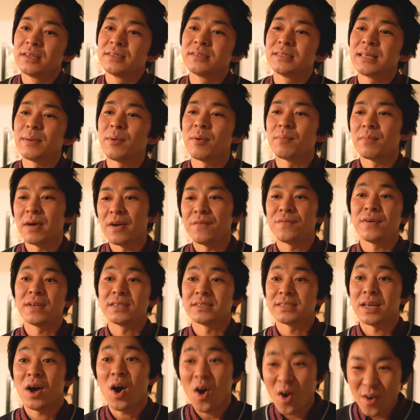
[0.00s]
Some of my
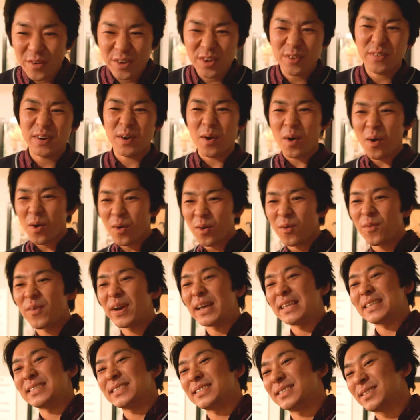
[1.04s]
friends say, oh, you're
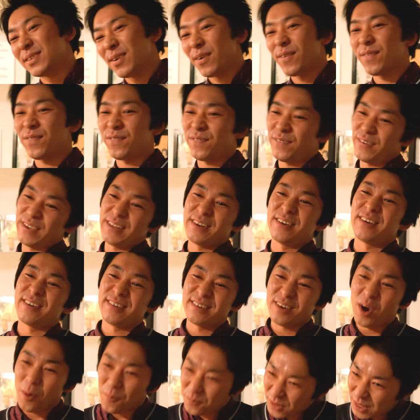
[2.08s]
always so, you
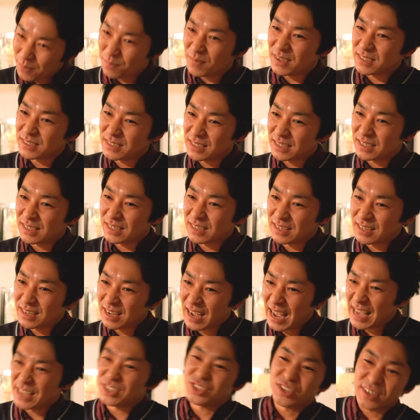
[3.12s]
know, optimistic.
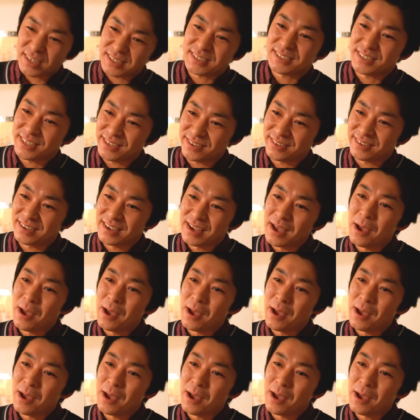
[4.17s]
I just you.